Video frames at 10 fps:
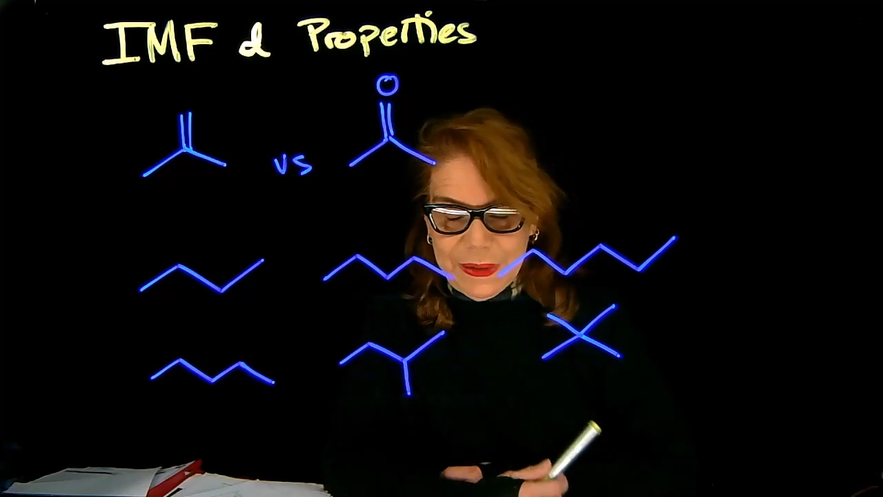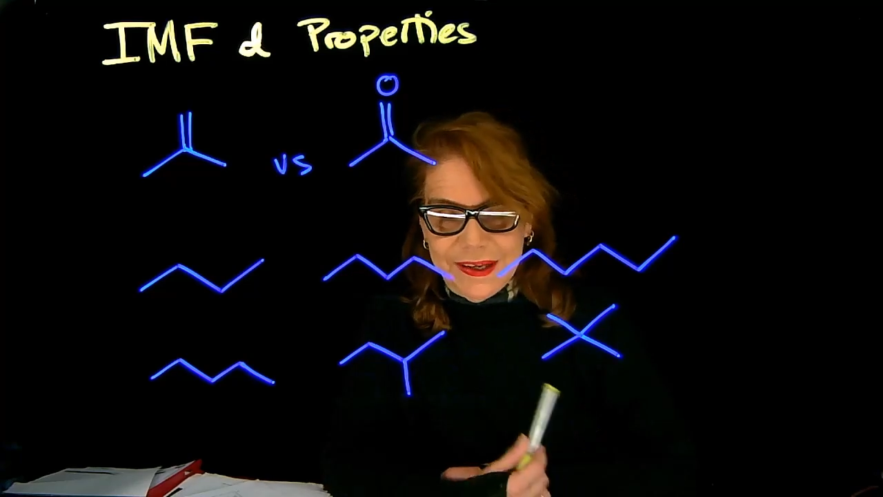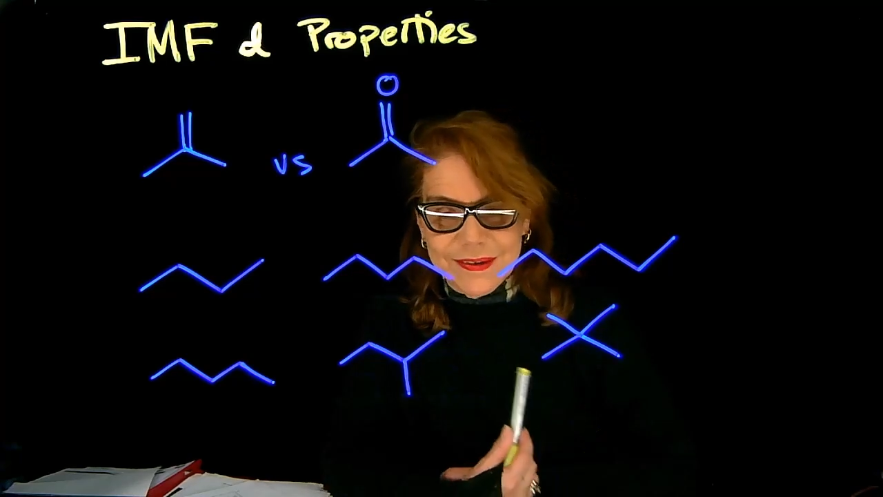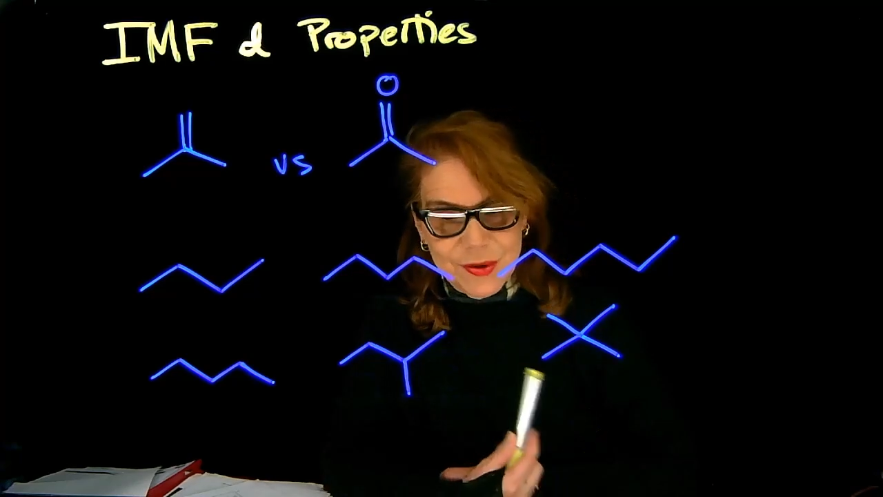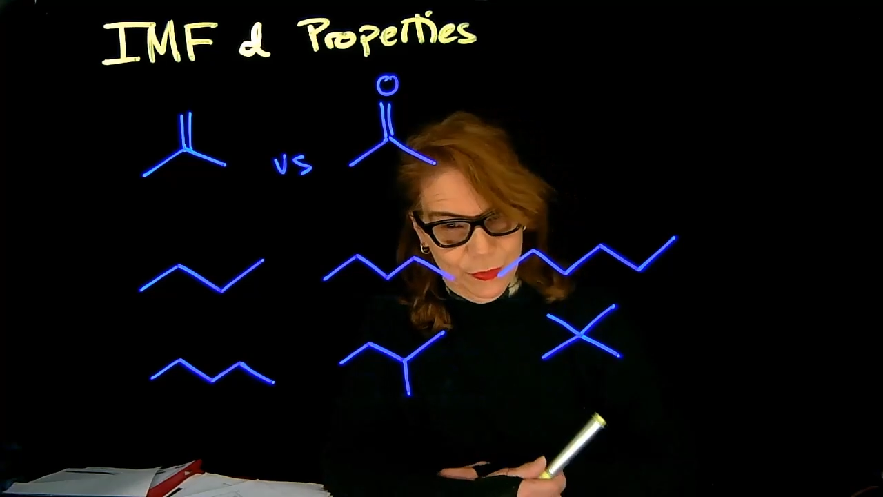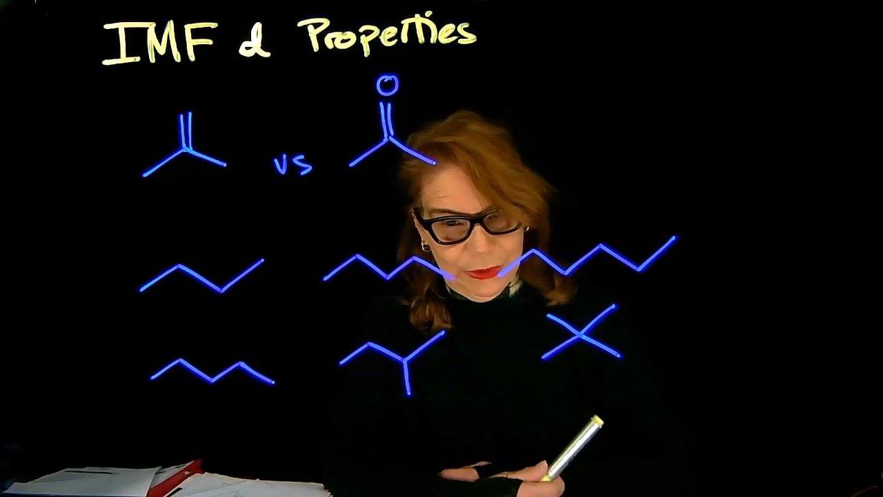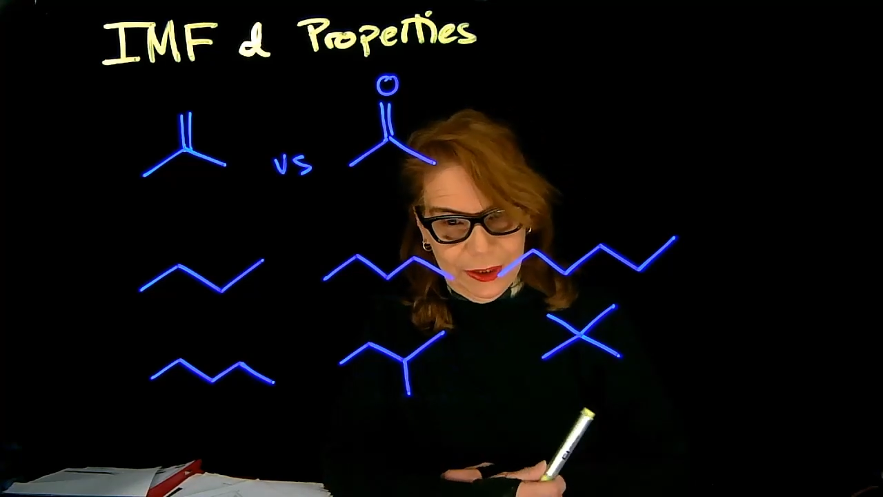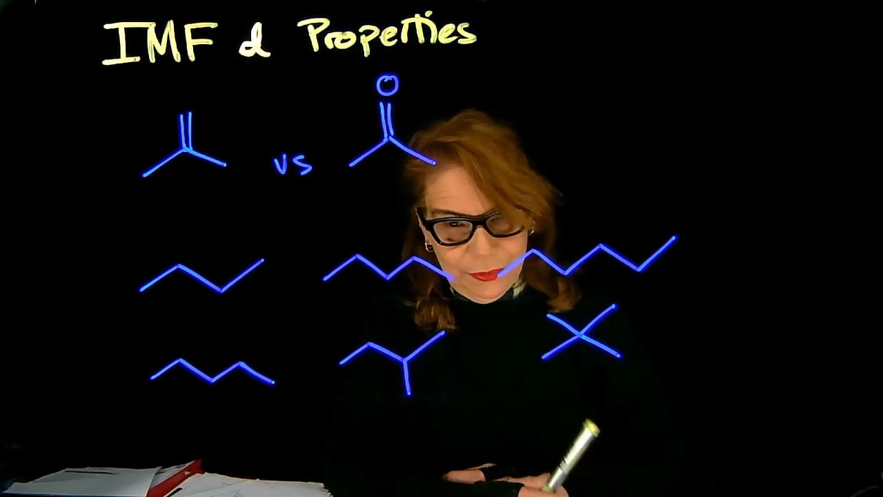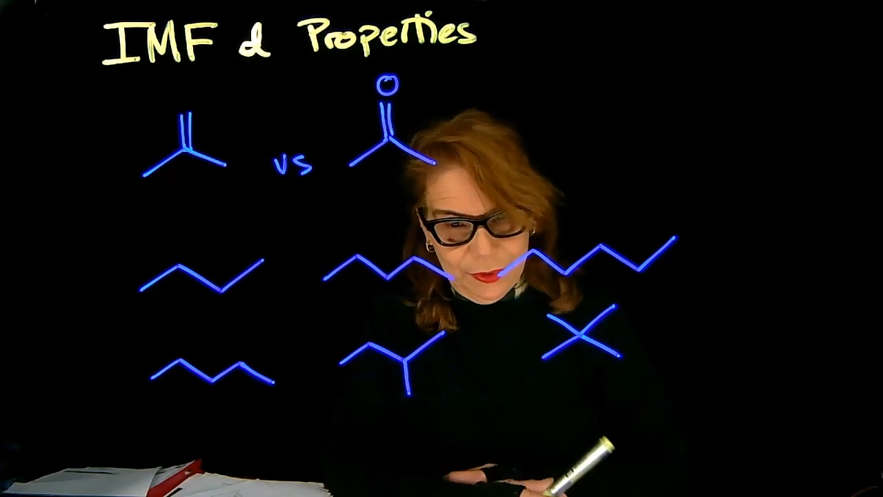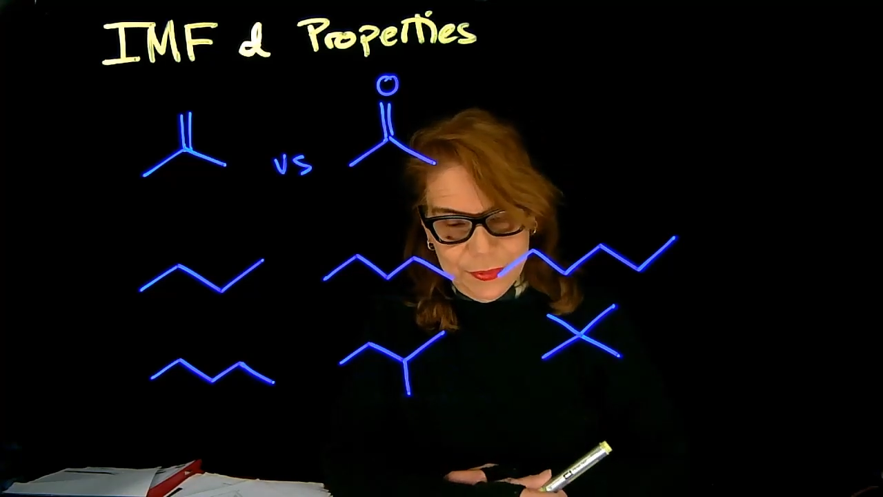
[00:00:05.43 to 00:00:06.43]
some molecular
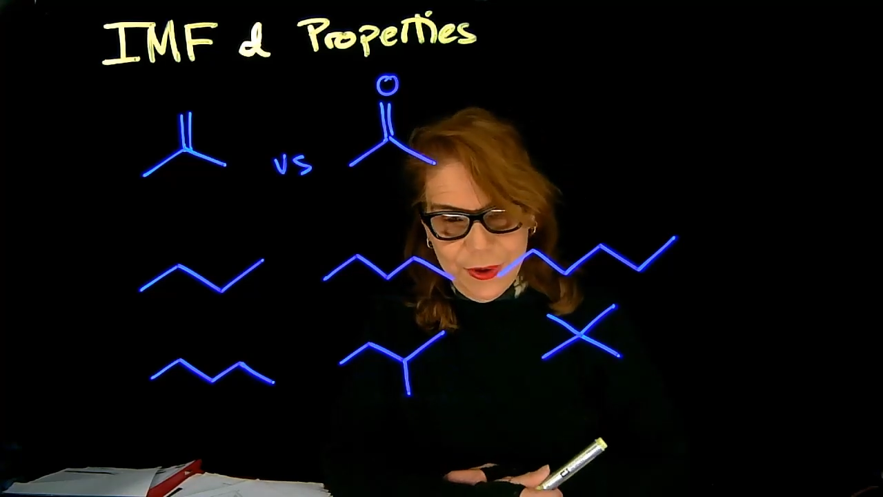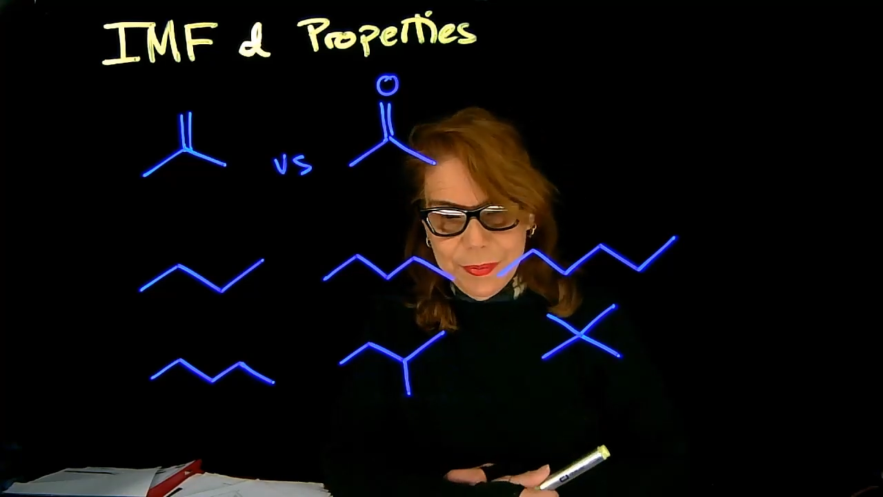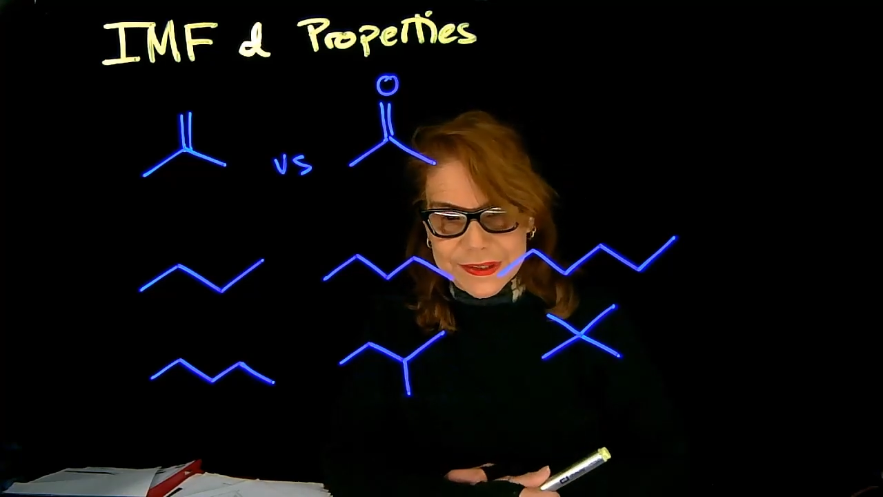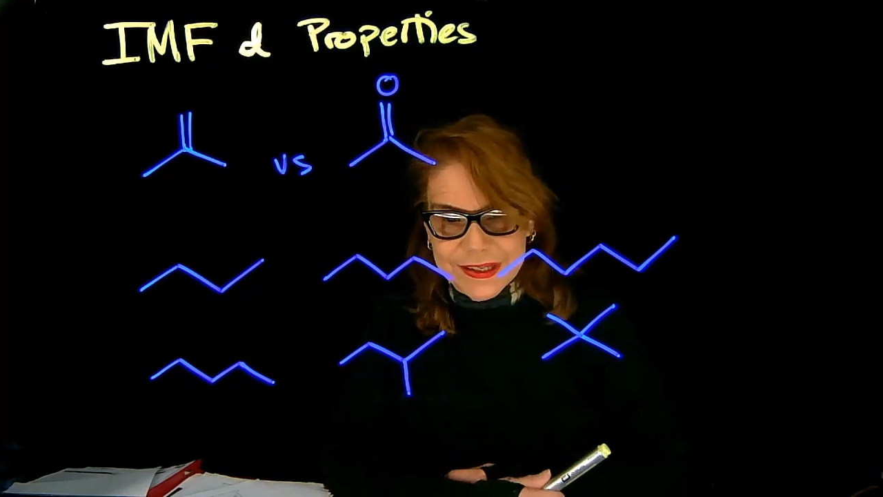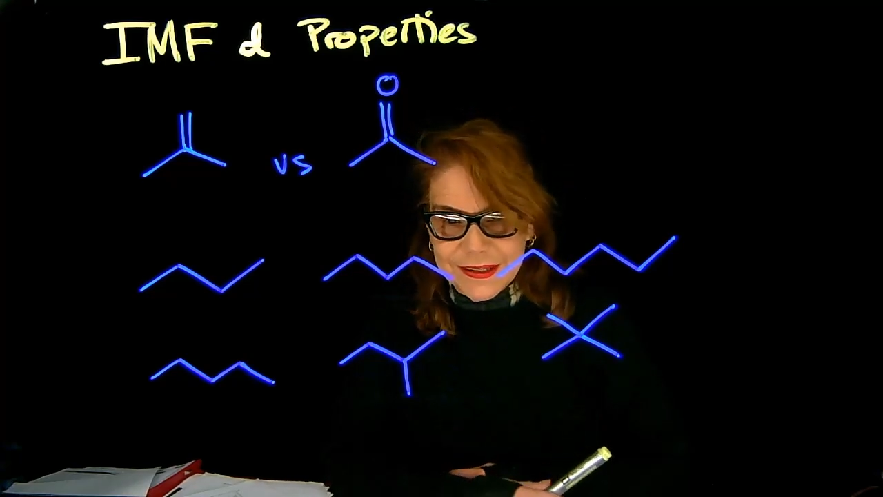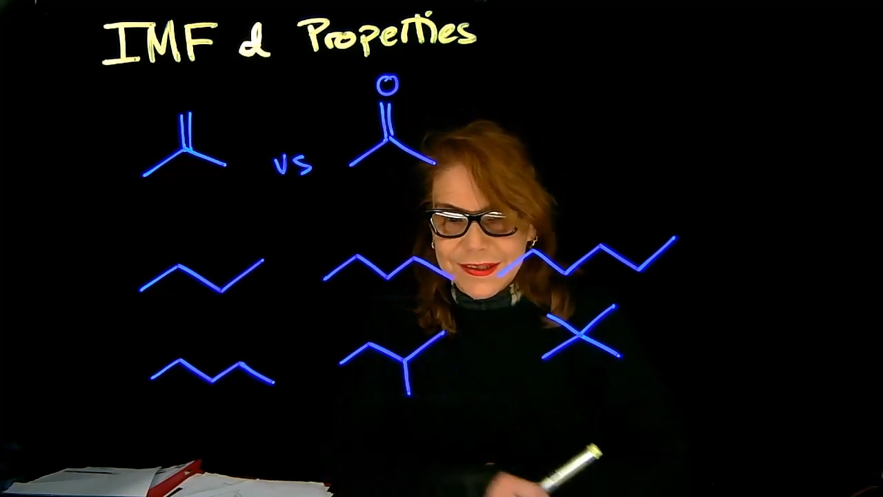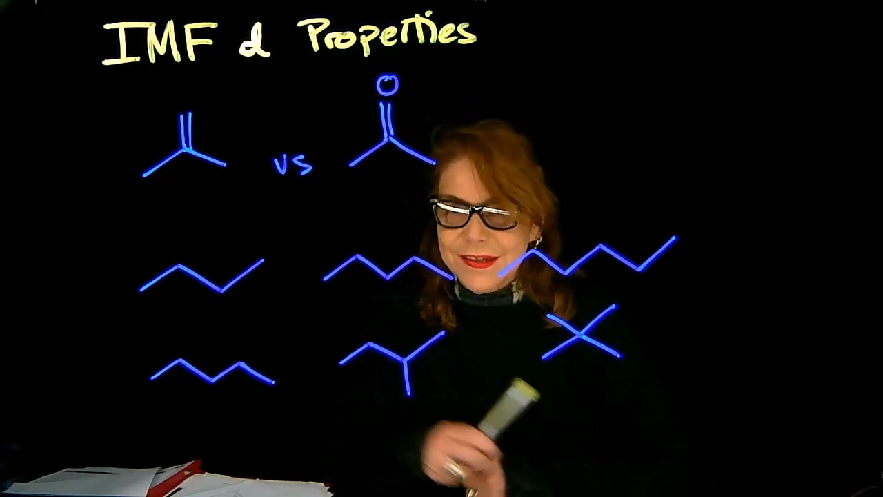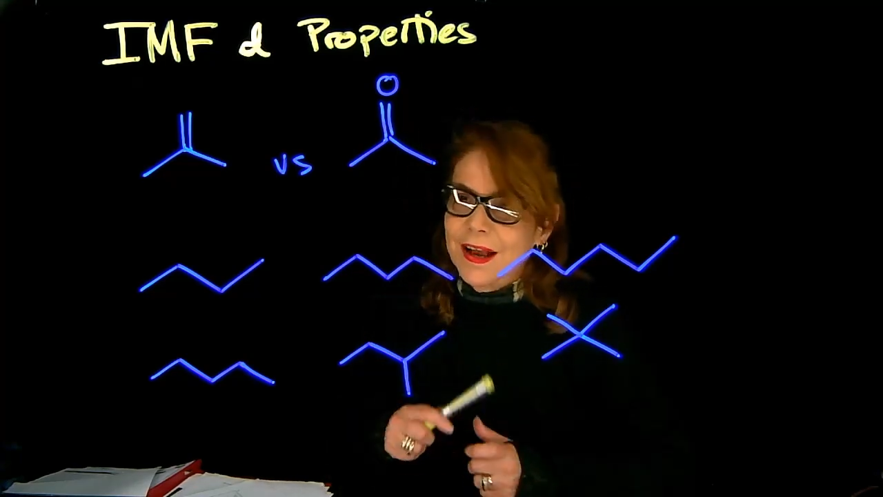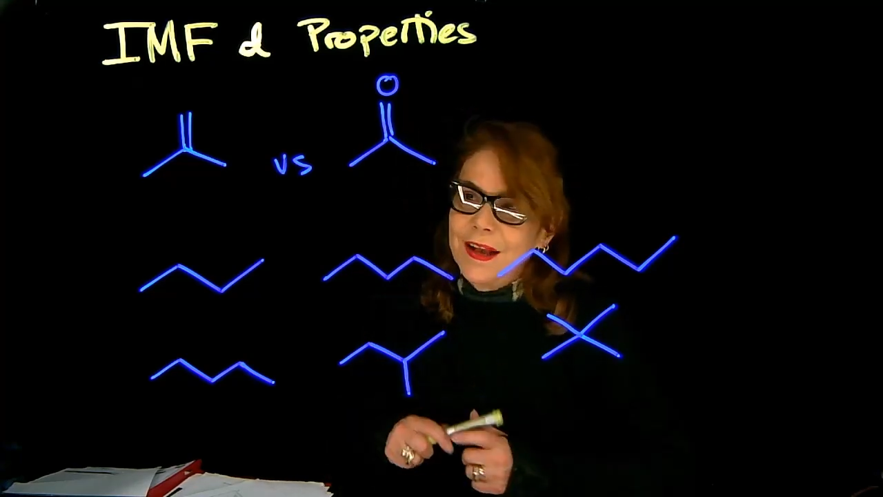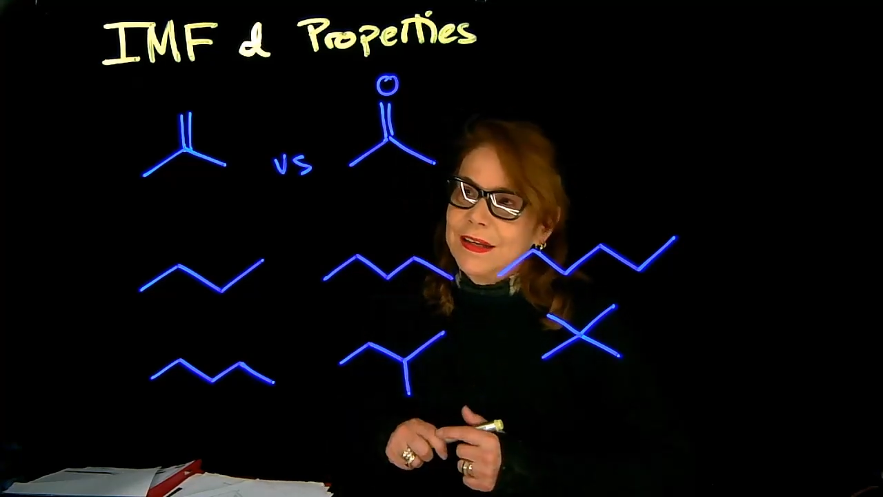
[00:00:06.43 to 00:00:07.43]
properties.
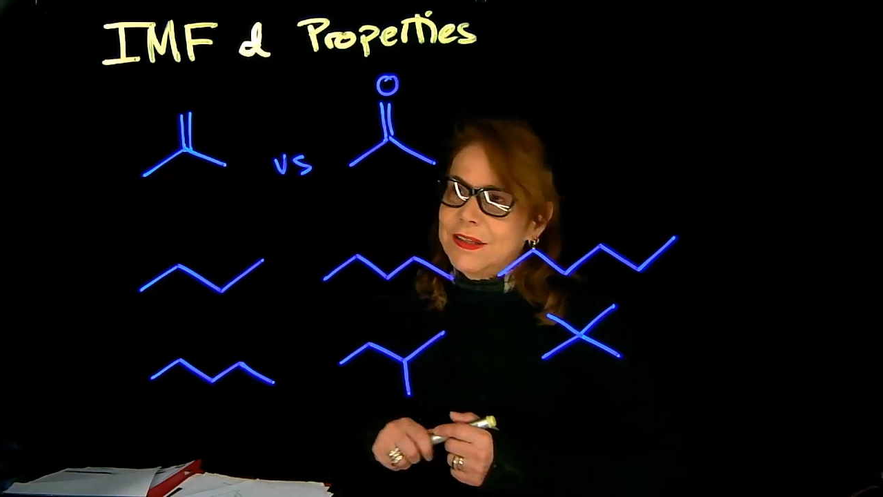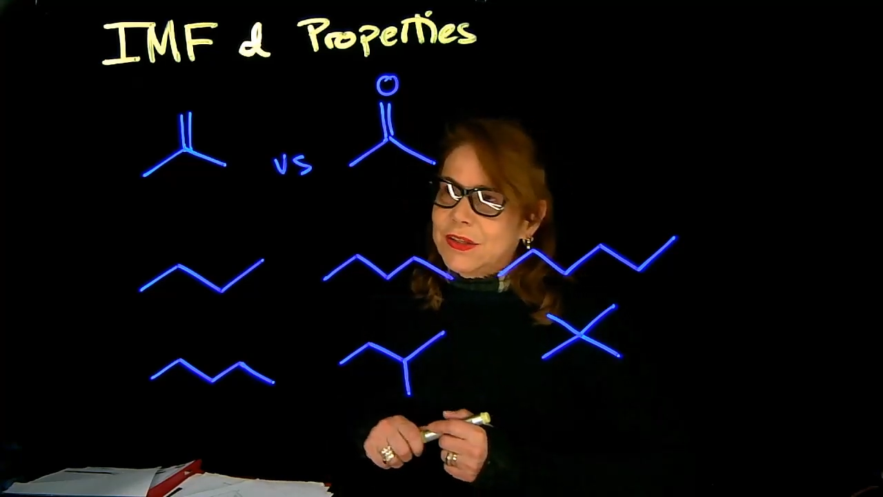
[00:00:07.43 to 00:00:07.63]
So